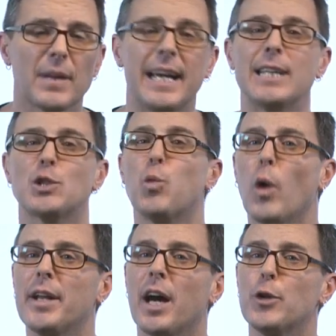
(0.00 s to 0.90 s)
It's
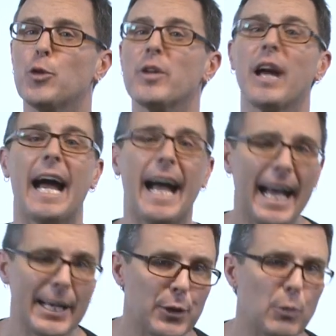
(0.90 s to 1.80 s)

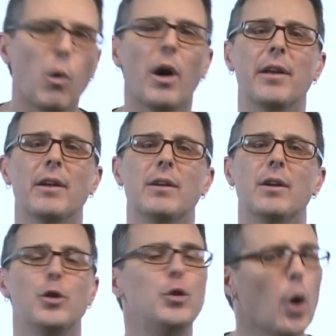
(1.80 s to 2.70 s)
101,
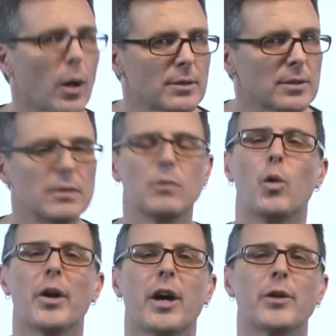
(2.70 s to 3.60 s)
not
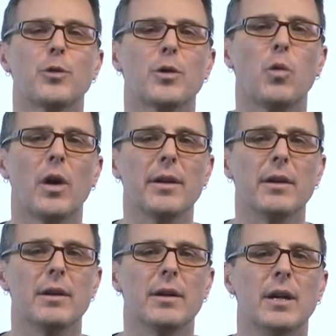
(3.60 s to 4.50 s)
101.
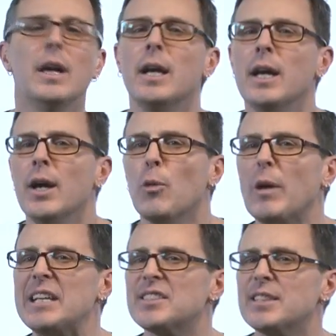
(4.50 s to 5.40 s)

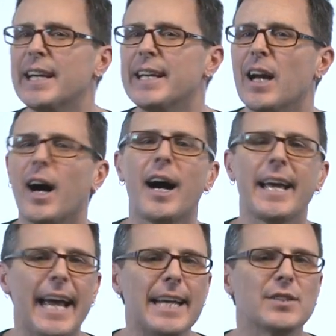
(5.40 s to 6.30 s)
We say,
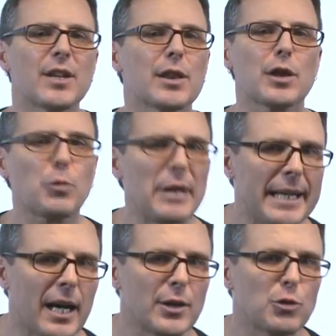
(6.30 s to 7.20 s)
I ate
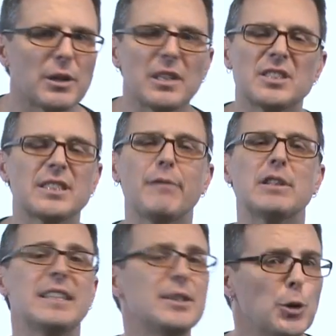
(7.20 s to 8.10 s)

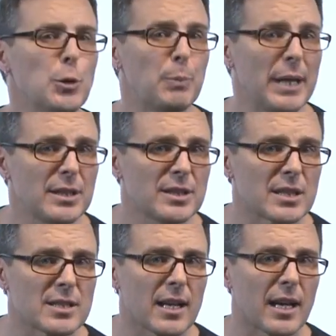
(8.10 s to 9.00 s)
372
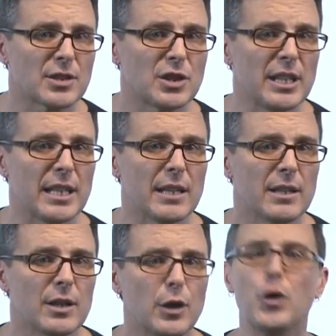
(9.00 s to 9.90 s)
pizzas last year,
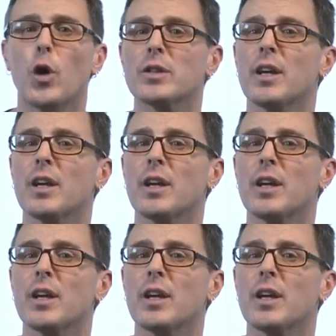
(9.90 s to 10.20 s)
not